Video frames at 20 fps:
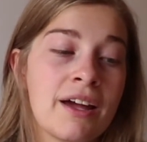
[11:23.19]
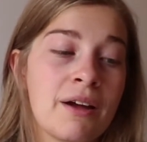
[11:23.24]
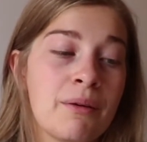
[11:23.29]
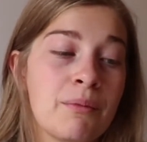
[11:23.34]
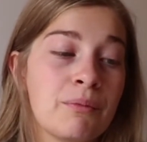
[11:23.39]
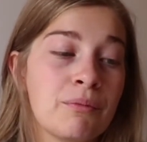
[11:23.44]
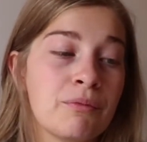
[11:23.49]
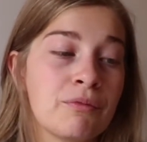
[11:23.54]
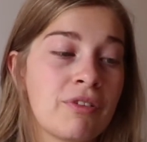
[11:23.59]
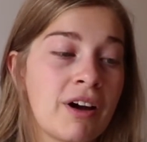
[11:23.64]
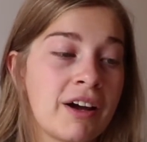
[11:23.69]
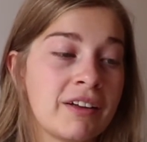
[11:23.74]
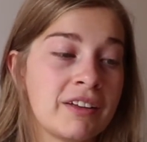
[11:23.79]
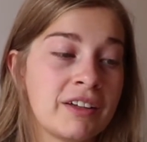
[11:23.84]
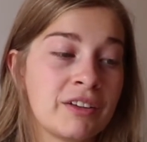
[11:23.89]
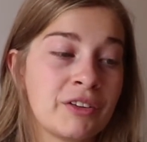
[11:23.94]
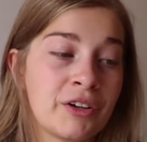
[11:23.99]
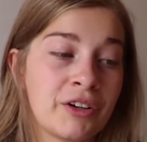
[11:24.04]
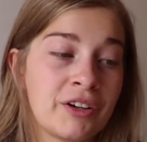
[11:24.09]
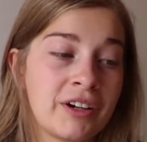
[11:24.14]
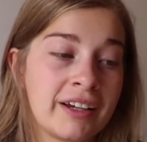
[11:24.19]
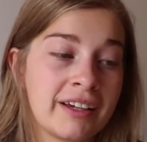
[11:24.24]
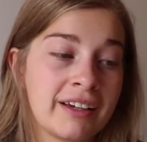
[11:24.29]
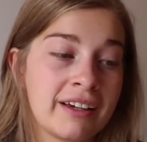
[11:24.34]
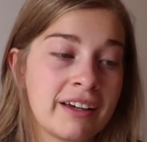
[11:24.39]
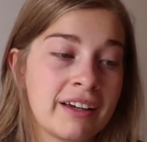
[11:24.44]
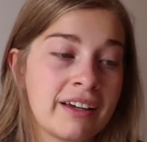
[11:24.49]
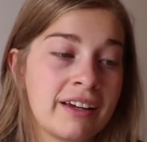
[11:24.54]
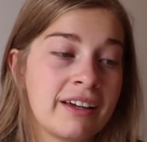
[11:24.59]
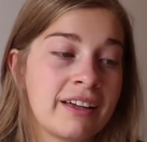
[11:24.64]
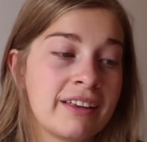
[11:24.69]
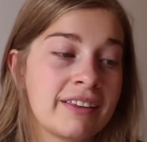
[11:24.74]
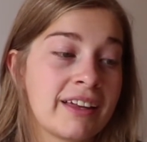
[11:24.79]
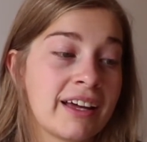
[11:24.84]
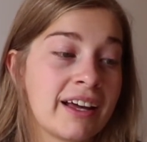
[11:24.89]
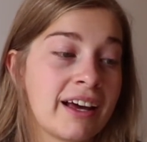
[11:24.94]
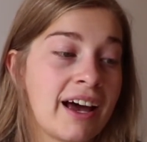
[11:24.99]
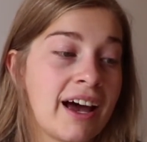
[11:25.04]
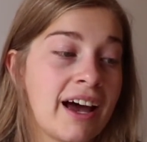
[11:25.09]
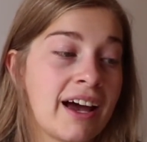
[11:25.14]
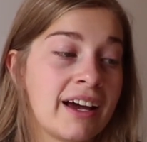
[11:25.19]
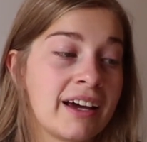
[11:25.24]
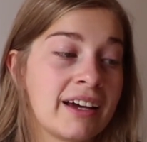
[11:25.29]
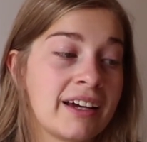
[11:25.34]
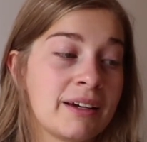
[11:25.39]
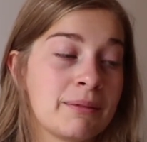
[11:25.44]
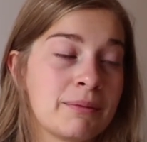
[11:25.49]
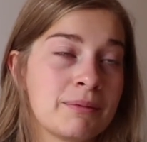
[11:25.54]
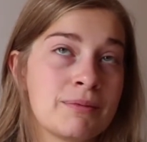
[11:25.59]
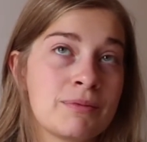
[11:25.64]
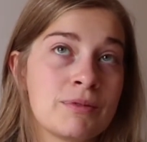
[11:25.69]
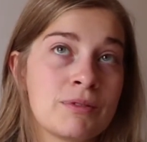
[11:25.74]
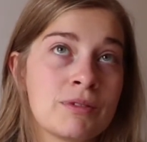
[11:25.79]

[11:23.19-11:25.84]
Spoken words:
I'm finally learning that I am